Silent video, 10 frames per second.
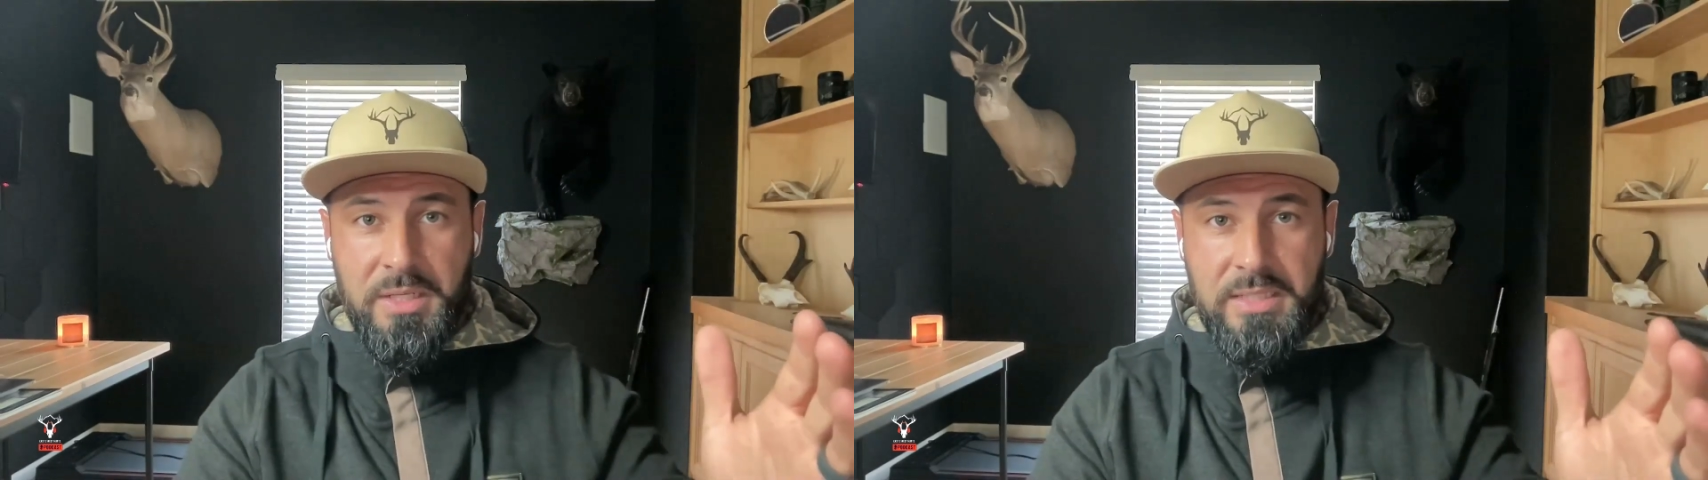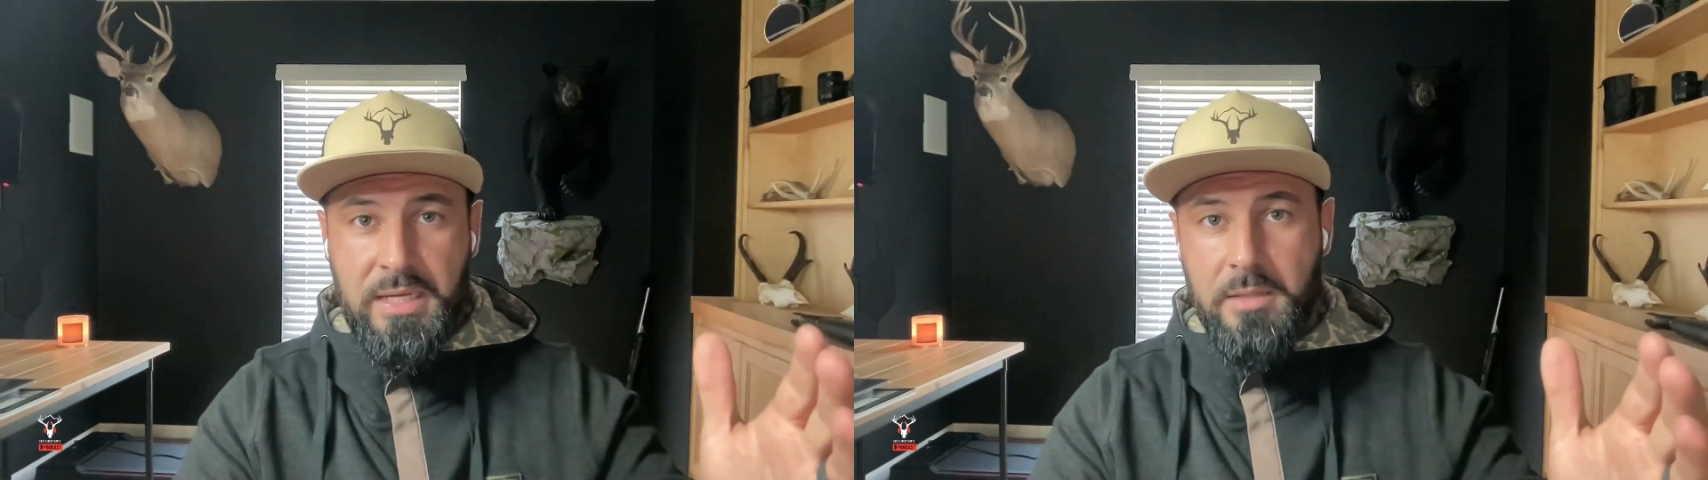
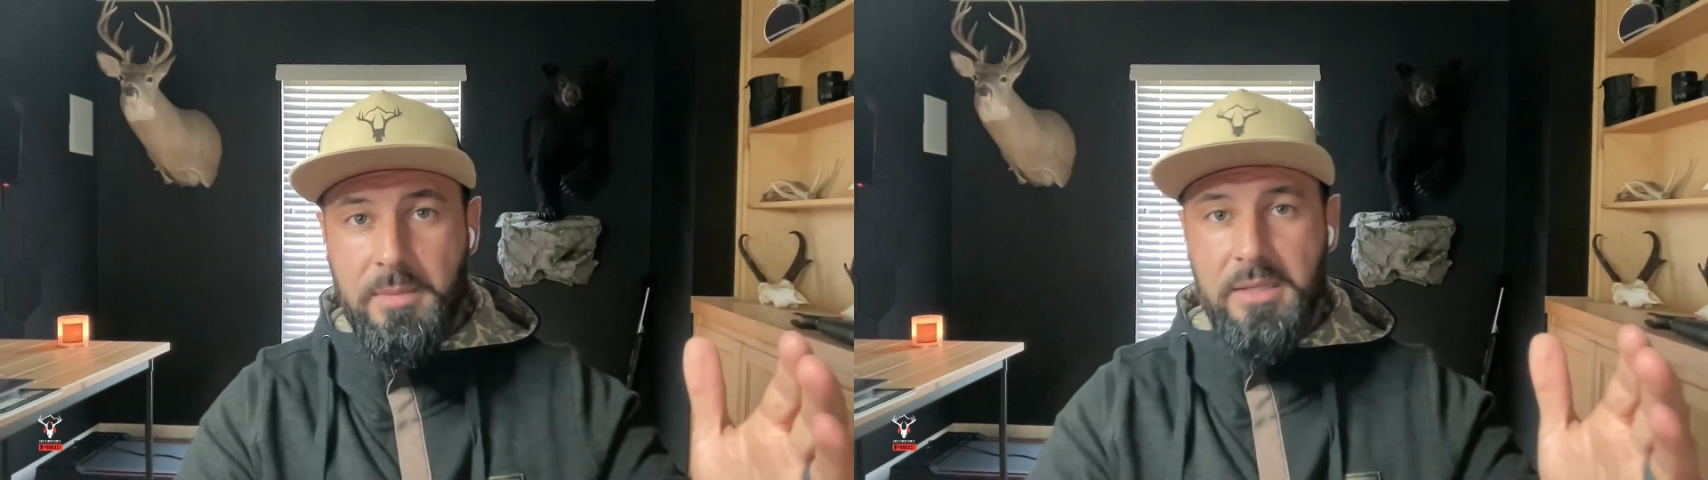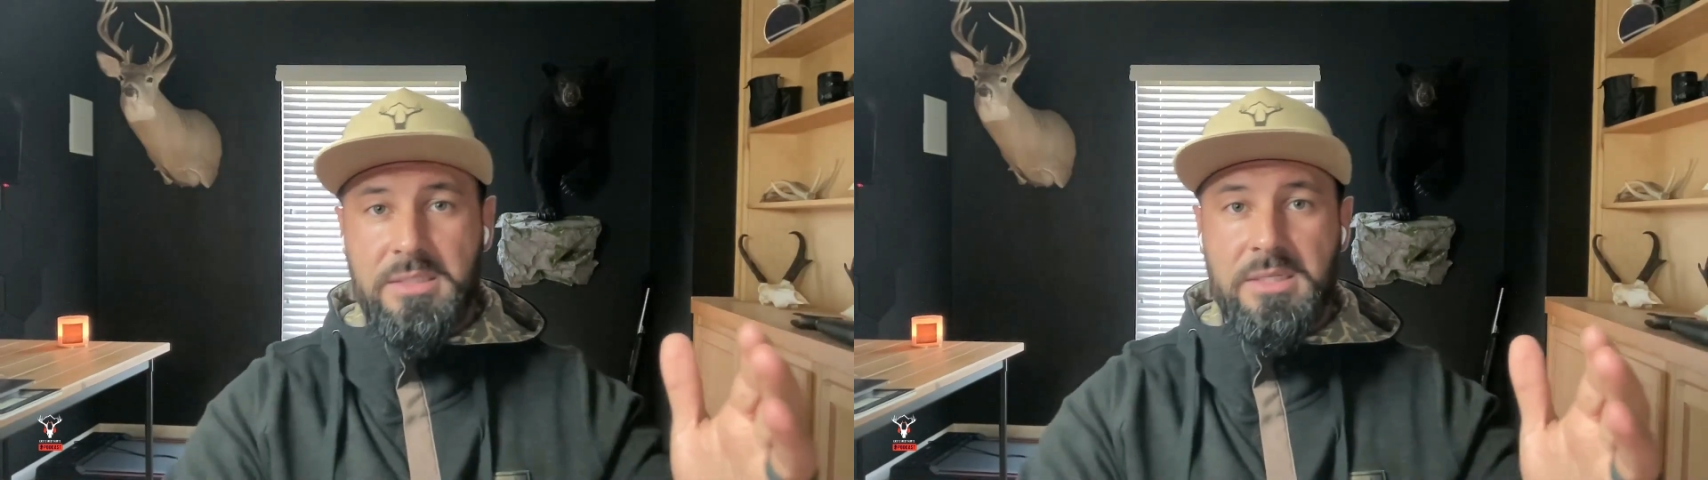excited
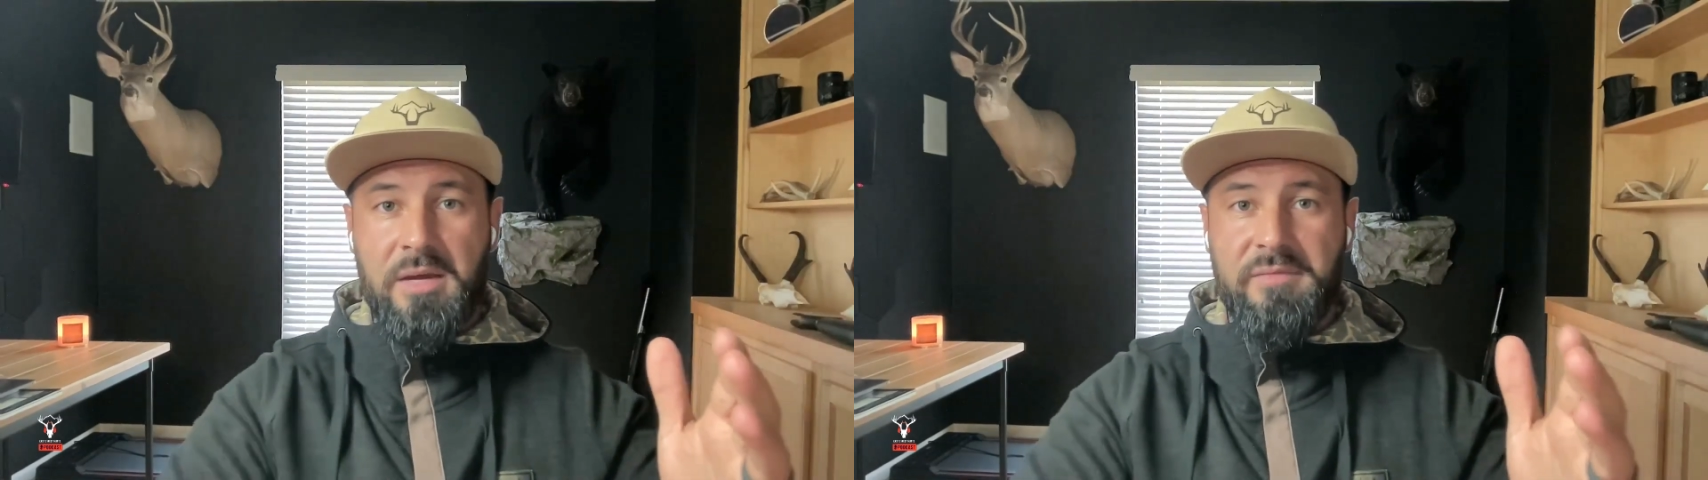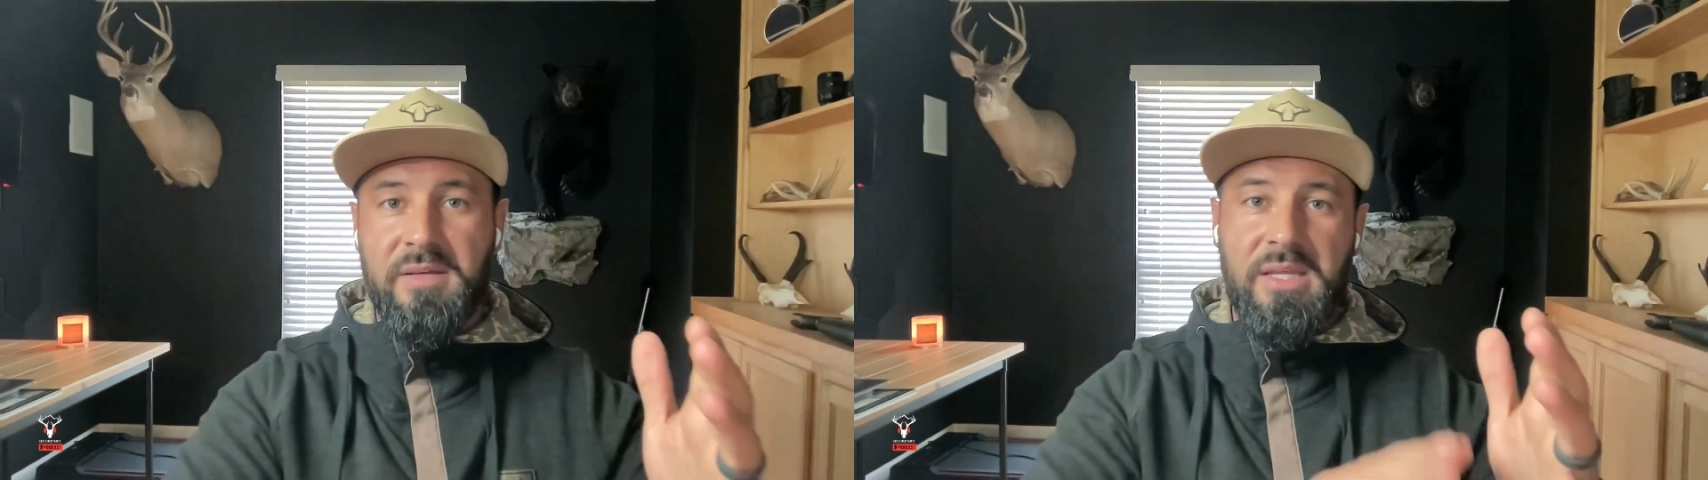about
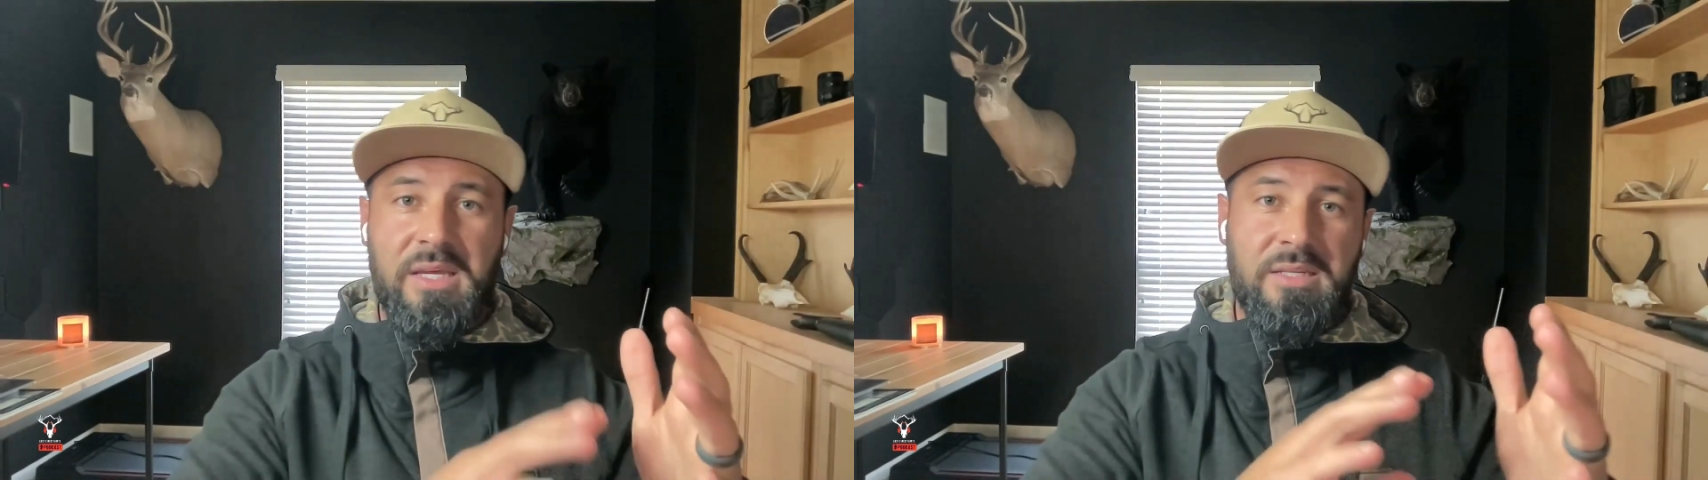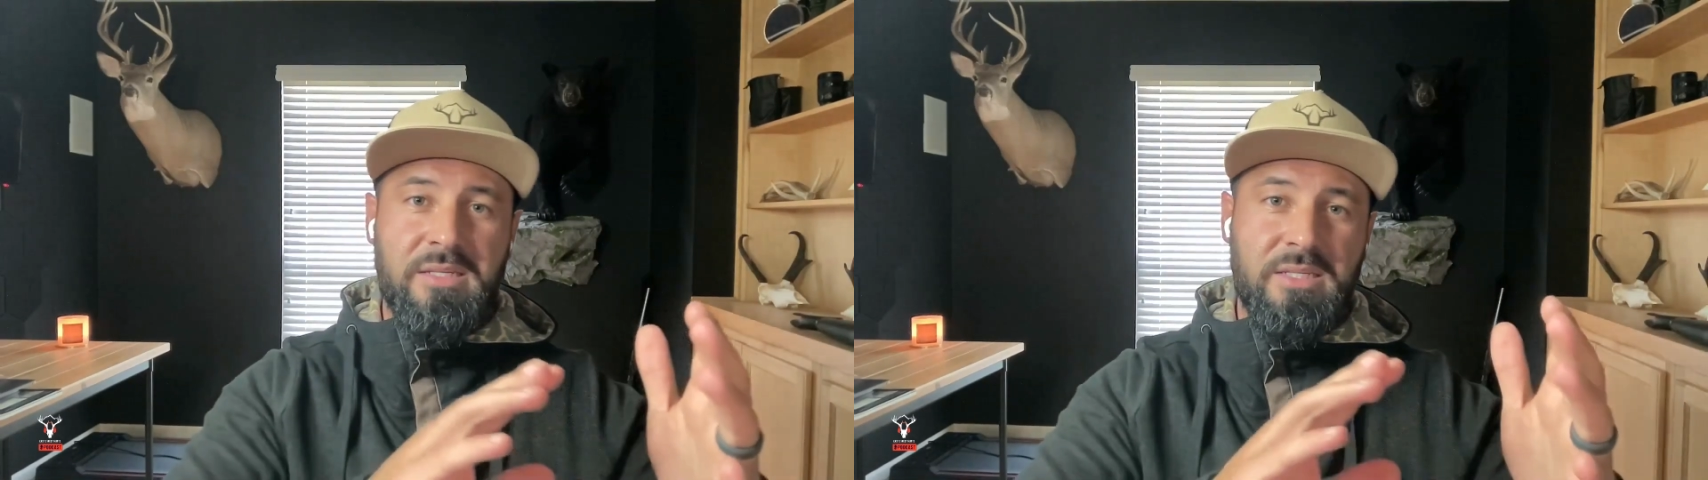stuff and
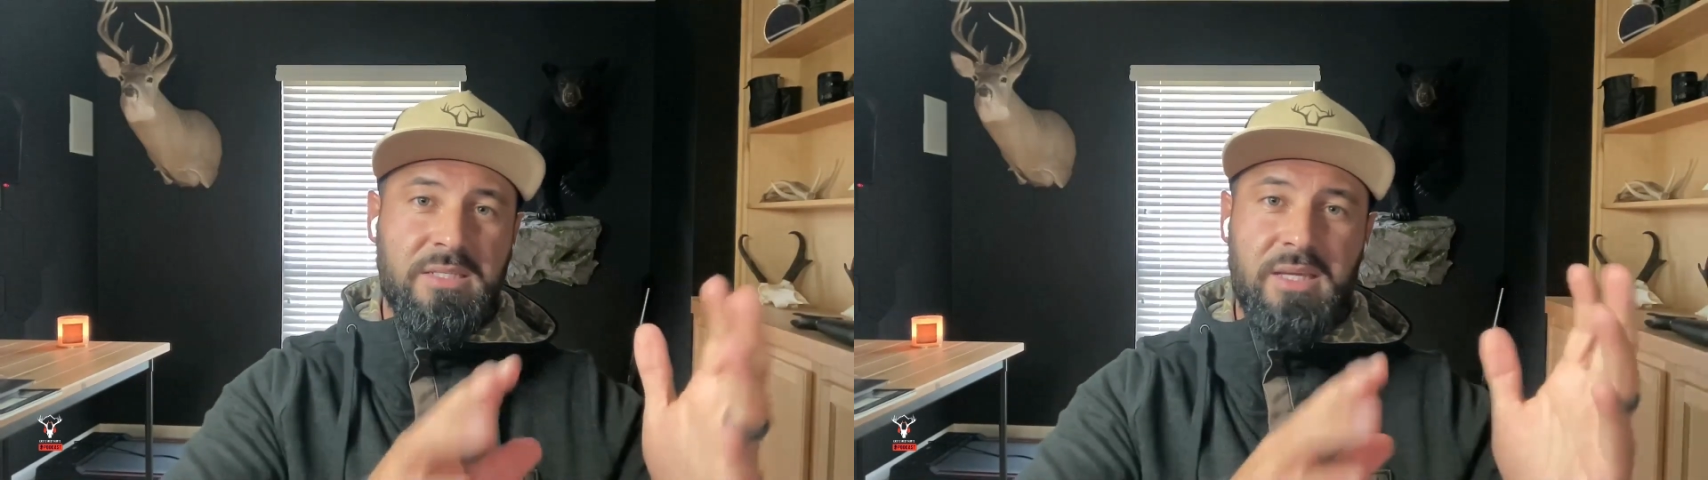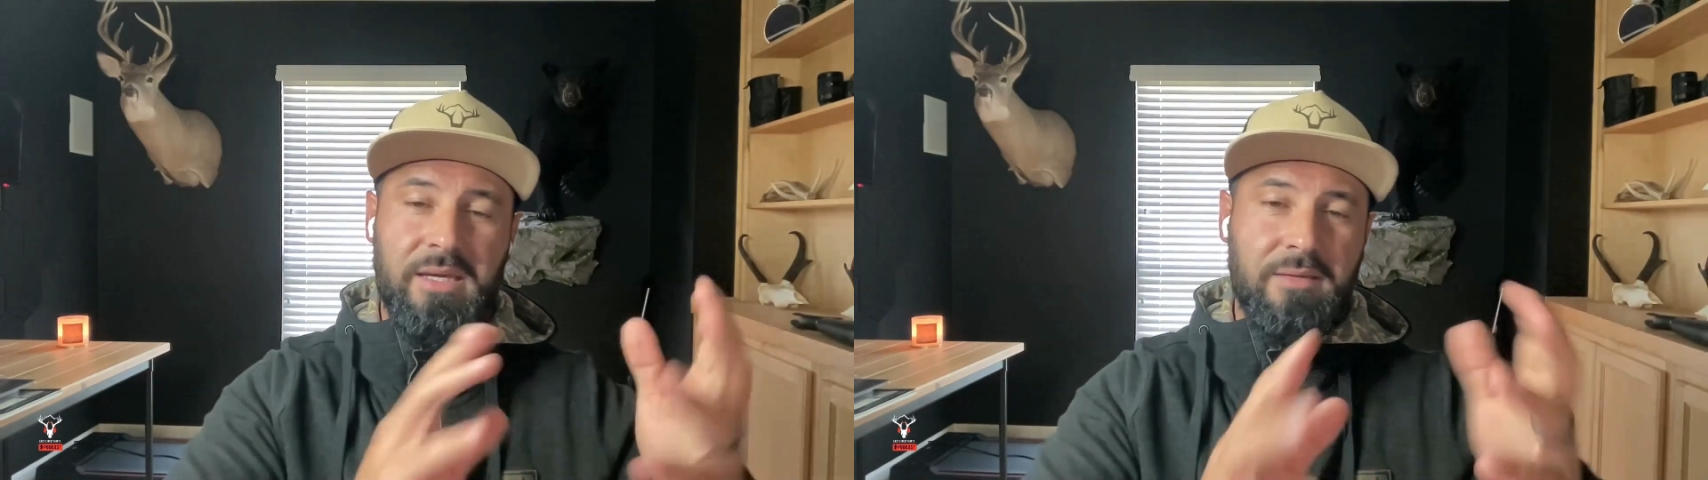then
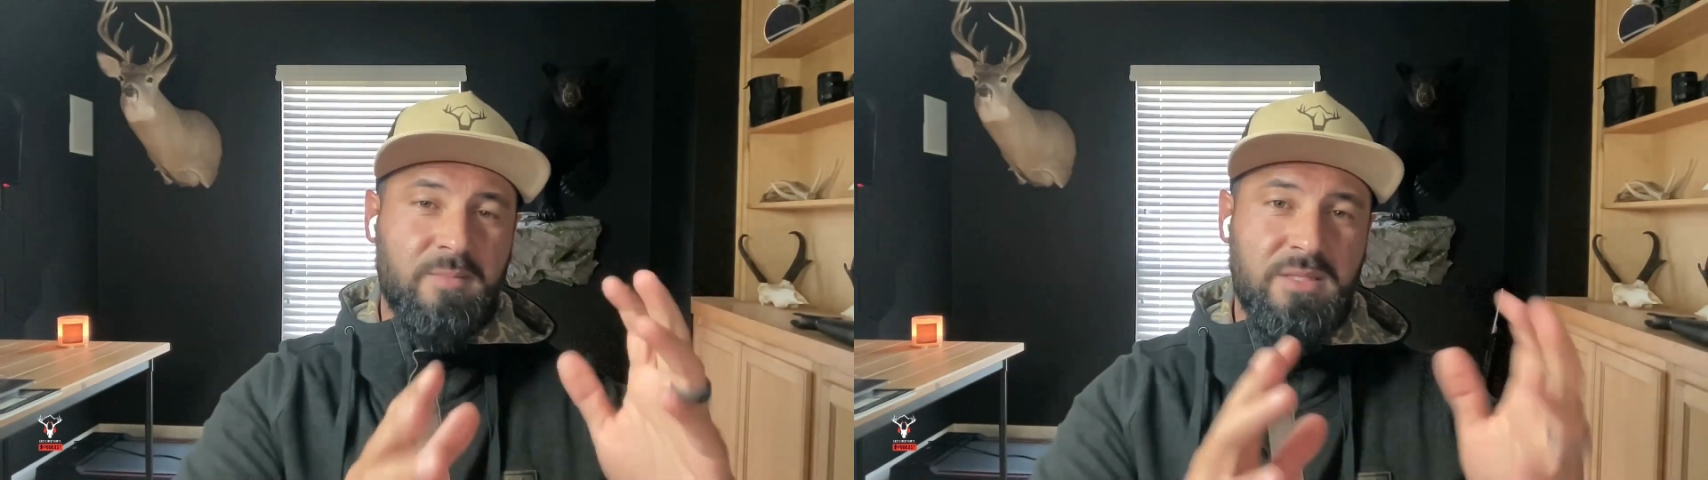just like